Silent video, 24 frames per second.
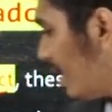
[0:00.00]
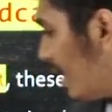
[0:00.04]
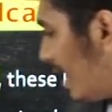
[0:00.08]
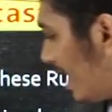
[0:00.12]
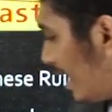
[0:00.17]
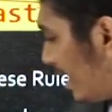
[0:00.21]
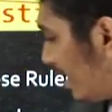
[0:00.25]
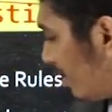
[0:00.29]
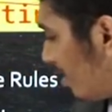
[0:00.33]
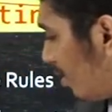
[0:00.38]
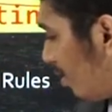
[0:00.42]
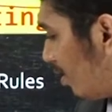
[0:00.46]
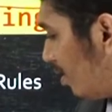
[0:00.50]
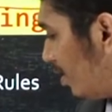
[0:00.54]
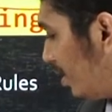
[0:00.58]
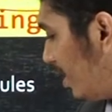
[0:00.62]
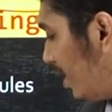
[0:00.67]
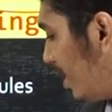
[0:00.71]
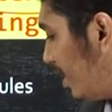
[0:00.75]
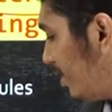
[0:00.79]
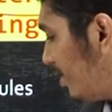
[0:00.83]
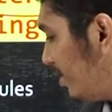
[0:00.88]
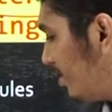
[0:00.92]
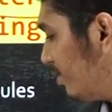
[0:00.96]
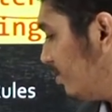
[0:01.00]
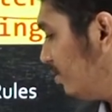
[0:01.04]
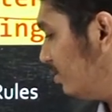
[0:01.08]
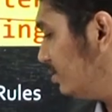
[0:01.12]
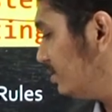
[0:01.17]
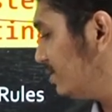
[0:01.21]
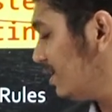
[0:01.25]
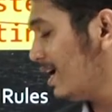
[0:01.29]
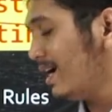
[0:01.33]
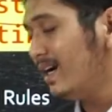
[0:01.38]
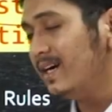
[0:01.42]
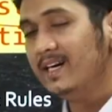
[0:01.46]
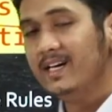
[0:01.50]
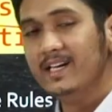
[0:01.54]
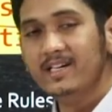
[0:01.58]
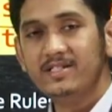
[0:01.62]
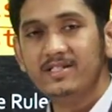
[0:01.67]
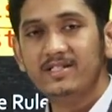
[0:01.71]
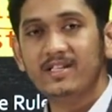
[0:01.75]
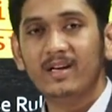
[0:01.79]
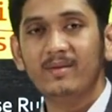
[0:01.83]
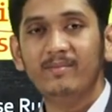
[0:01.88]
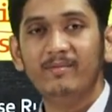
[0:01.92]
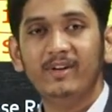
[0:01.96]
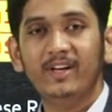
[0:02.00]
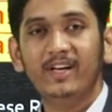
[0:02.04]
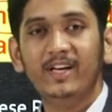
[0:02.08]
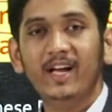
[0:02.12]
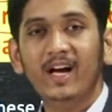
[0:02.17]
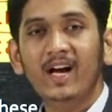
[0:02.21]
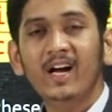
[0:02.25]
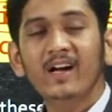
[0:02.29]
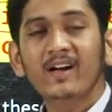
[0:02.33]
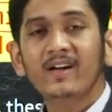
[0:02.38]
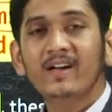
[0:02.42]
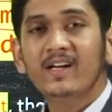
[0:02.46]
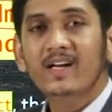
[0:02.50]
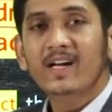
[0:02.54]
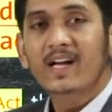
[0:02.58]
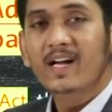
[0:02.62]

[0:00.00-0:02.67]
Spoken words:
and online news and digital media